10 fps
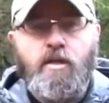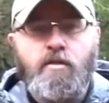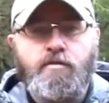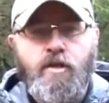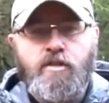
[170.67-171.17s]
on
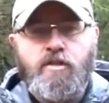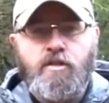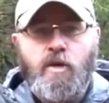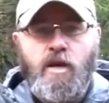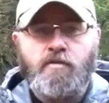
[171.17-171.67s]
the front,
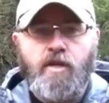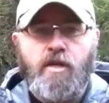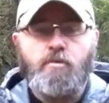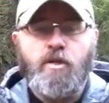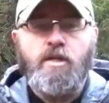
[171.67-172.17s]
we have
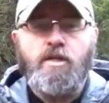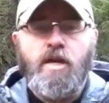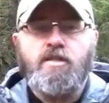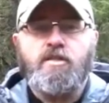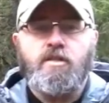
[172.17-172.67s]
a really
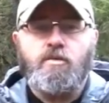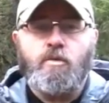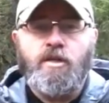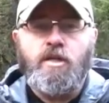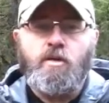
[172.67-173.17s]
nice
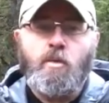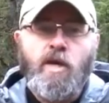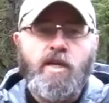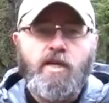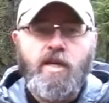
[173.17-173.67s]
running
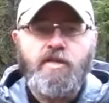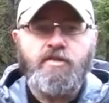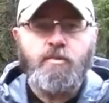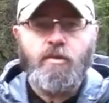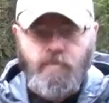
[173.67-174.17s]
YKK
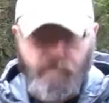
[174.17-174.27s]
zipper